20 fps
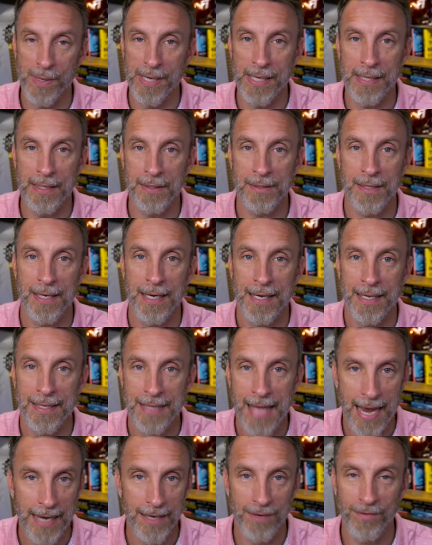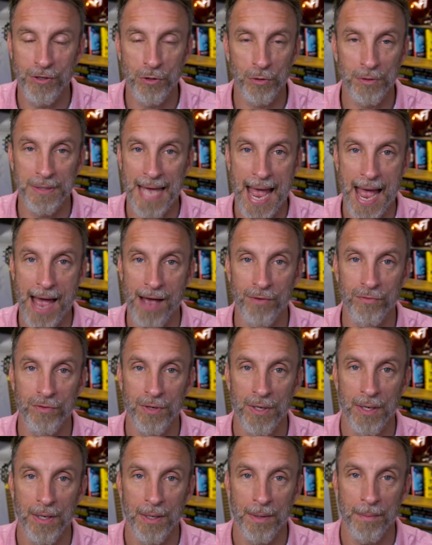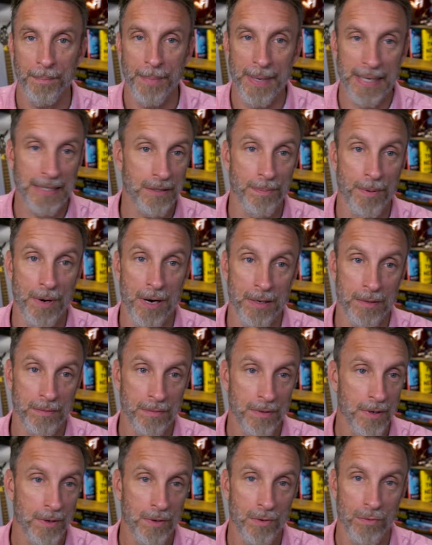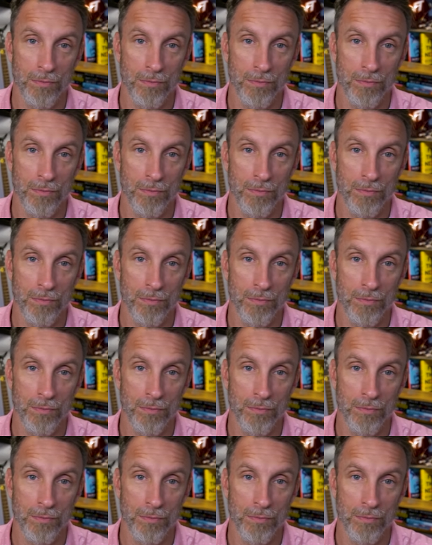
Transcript: wins that individuals have based upon